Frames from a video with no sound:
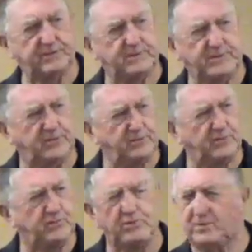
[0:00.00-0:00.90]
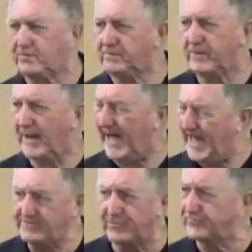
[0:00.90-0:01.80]
You, you, you couldn't
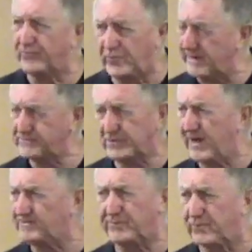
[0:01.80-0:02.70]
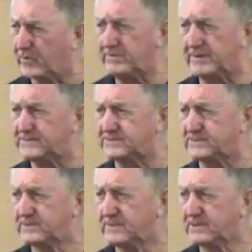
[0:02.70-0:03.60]
handle 40, 12 or 40
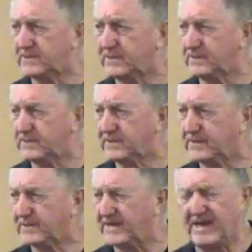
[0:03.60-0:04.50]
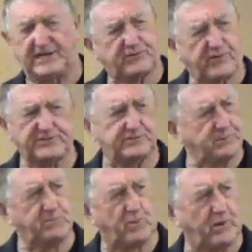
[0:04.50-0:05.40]
minutes. Can I trust you
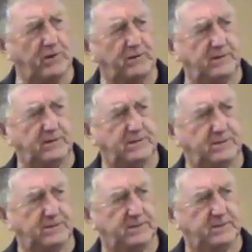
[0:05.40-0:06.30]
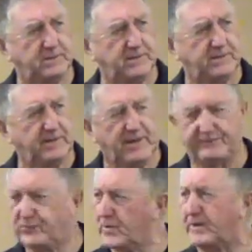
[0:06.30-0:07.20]
with more?
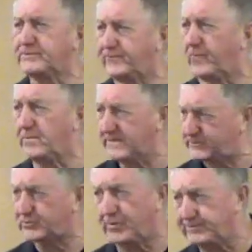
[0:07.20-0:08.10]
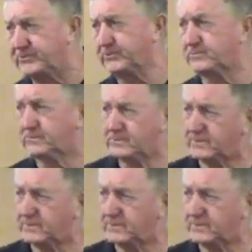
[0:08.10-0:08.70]
The two hours and 40 minutes trips you?